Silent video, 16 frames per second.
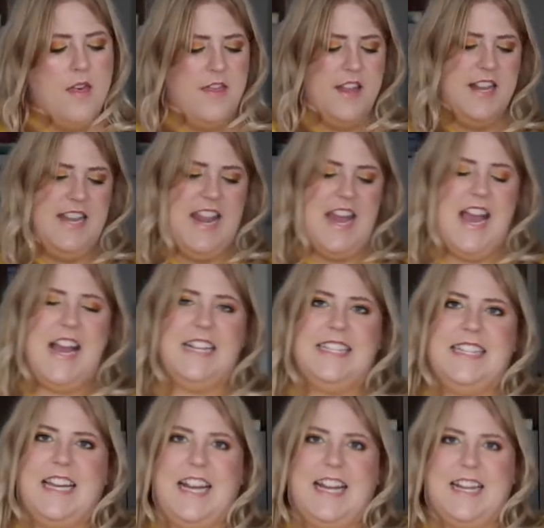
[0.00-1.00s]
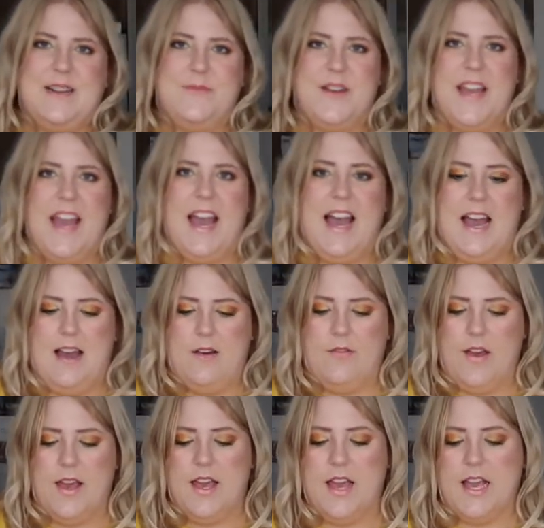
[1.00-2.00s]
The next item we
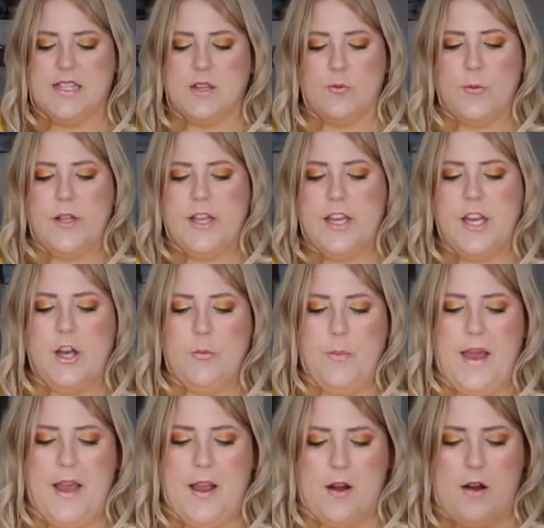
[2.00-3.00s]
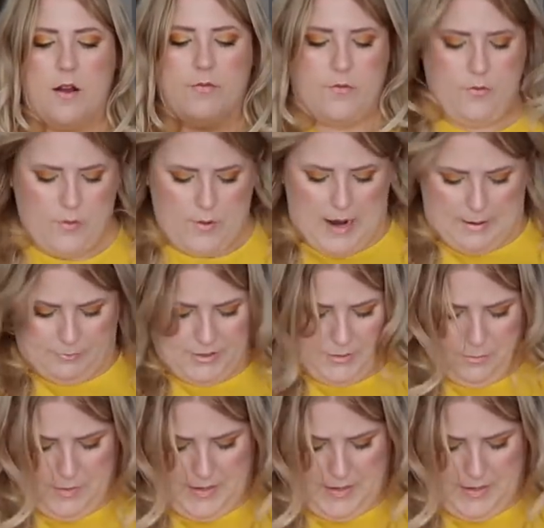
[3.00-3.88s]
have is a really cute pair of cropped